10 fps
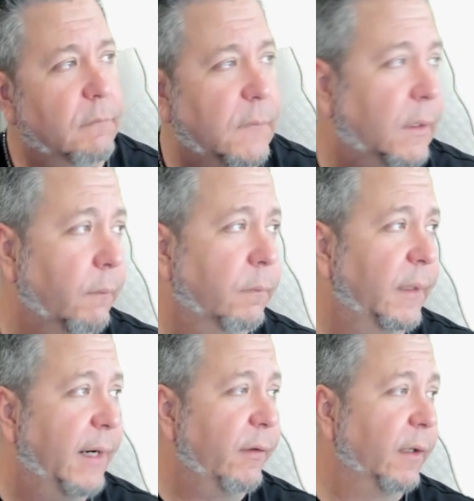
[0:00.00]
do
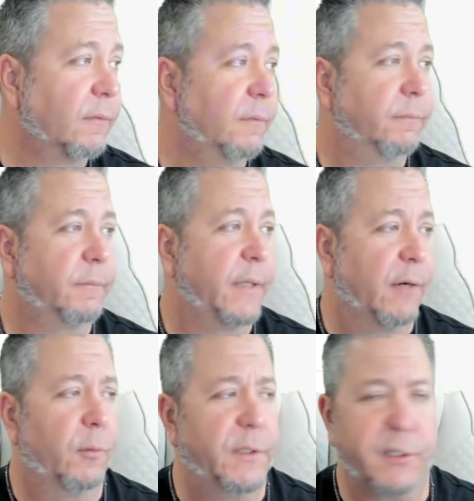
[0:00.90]
whatever.
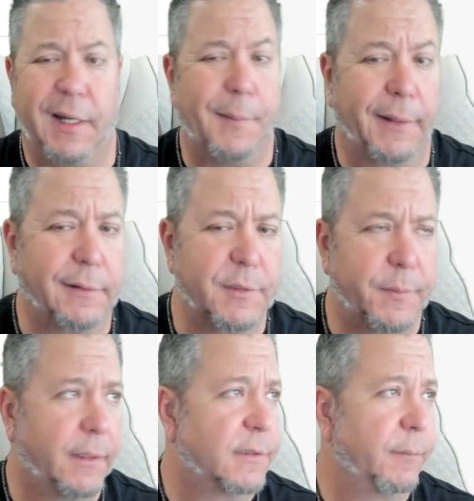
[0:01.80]
Careful what you comment, because you
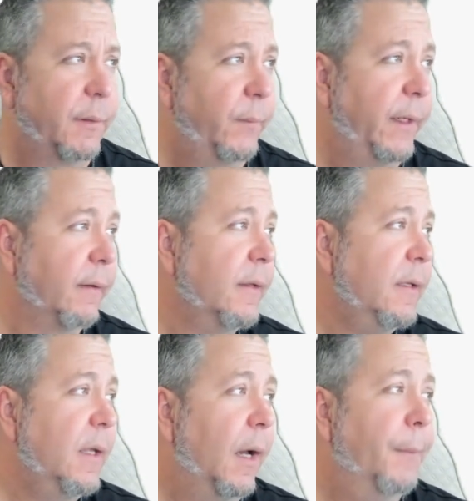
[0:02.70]
might get something weird.
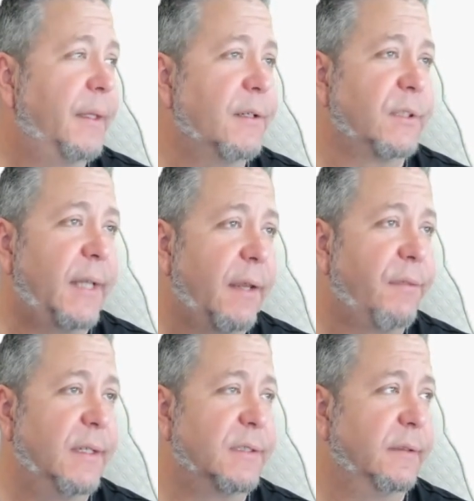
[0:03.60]
But there's a lot of
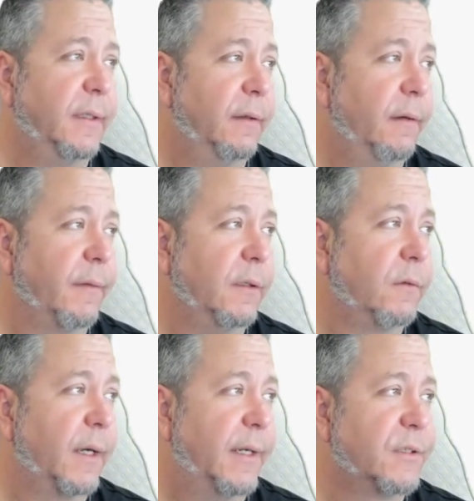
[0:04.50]
things in here that
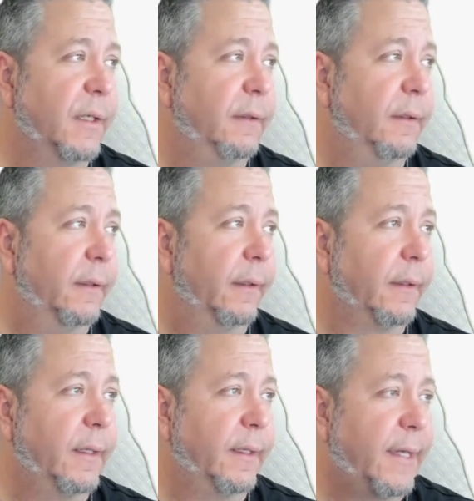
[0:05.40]
you guys can
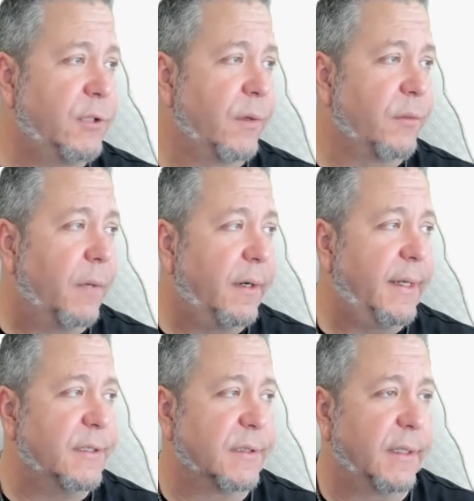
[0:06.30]
engage with.
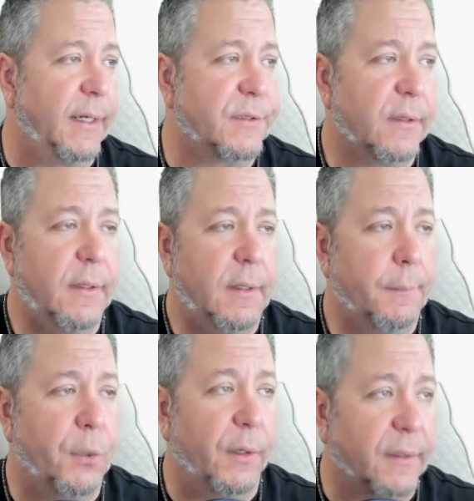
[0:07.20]
Monday is a nice
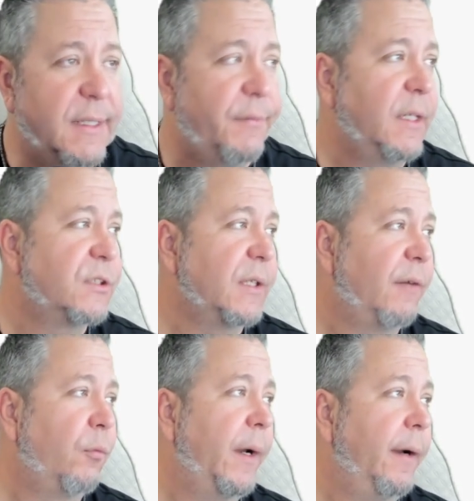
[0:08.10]
productivity
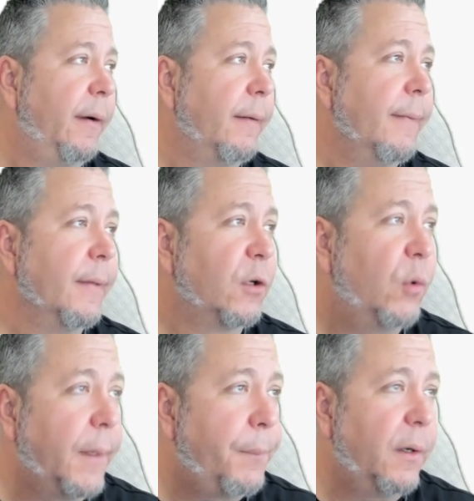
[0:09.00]
software.
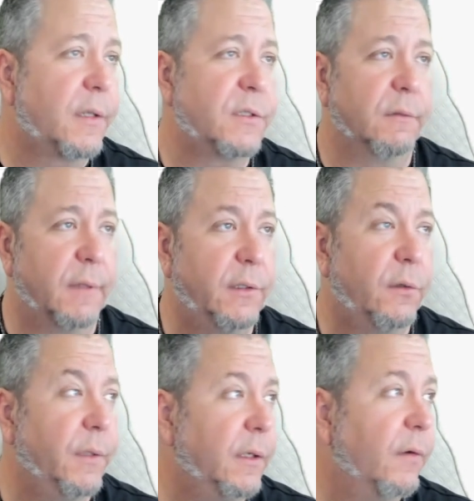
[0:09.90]
QuickBooks, I
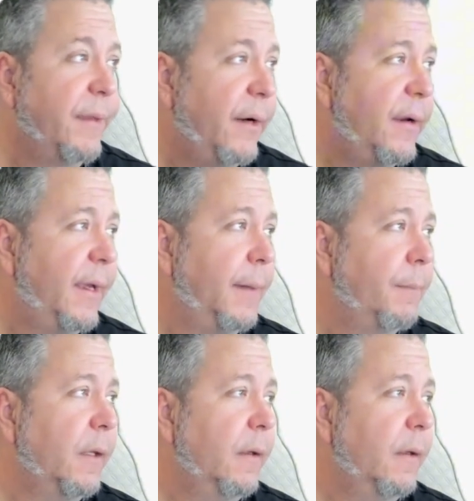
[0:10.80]
know you know their name.